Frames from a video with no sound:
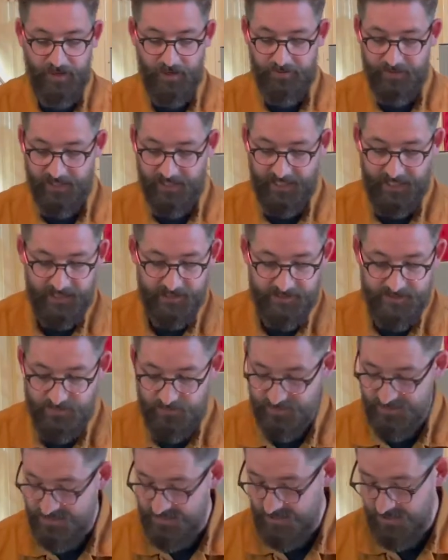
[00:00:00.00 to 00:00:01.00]
other lights
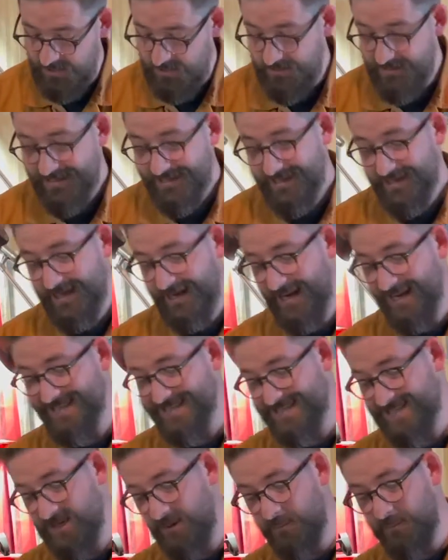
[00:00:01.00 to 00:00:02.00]
would do. At
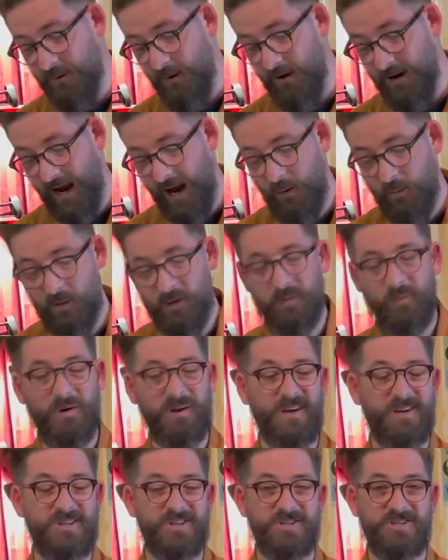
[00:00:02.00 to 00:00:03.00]
some point I will
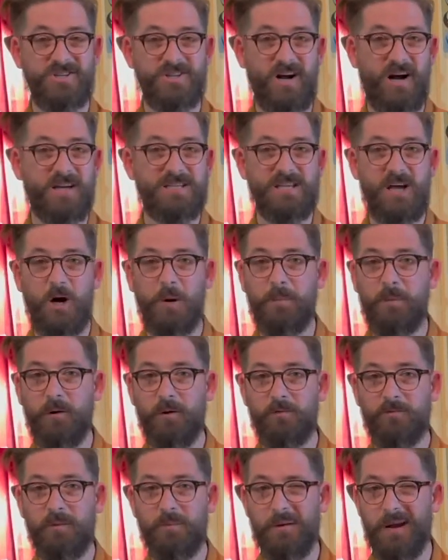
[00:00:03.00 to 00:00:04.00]
want to just charge that up
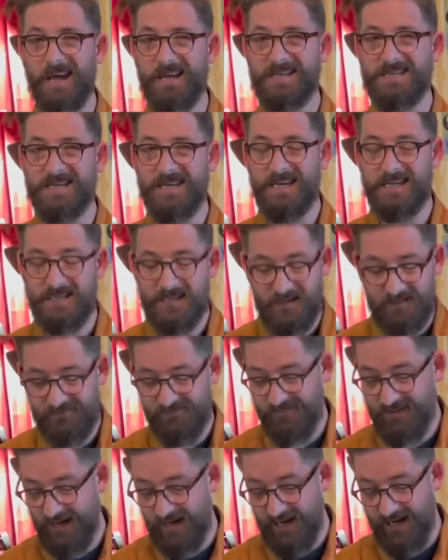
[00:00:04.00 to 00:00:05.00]
or replace it.
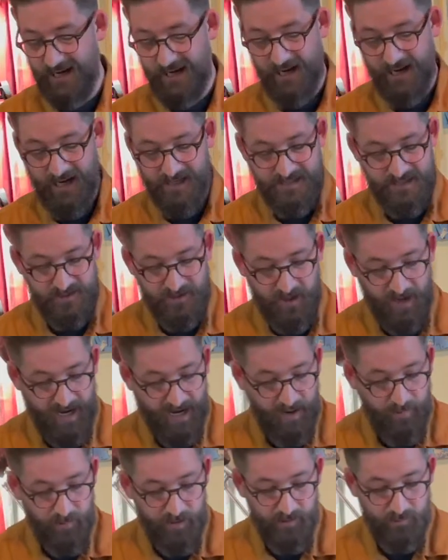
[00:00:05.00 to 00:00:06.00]
I don't know
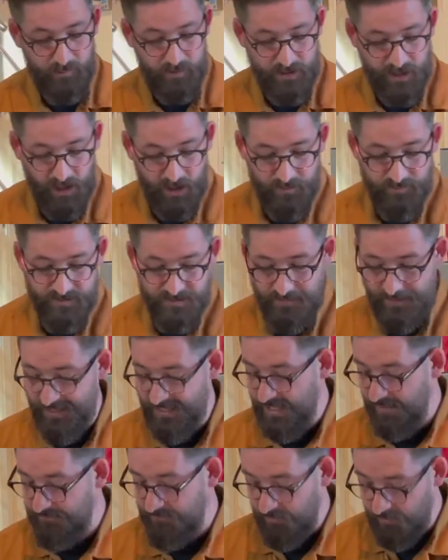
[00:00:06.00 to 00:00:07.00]
how it will cope just
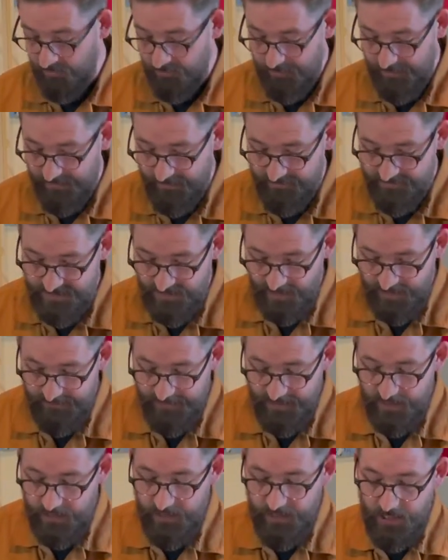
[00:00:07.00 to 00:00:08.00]
being left for a long period of
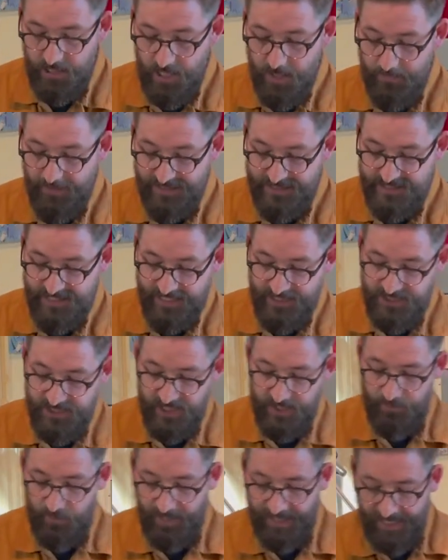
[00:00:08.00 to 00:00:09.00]
time. But
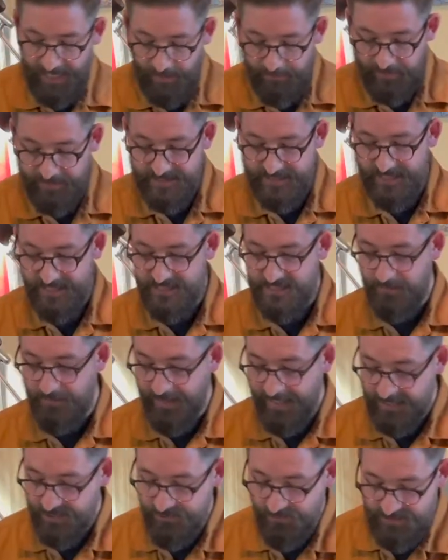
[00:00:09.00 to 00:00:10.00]
essentially what happens is the
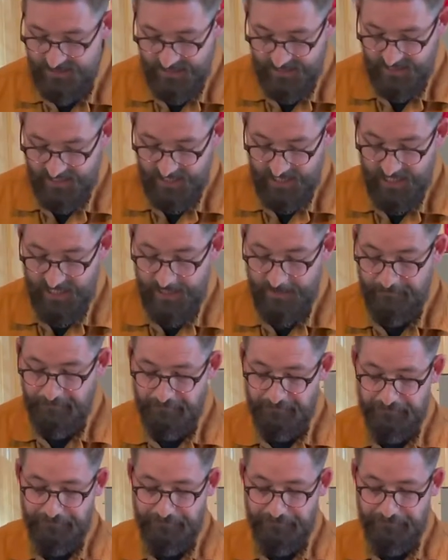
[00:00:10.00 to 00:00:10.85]
battery's in here.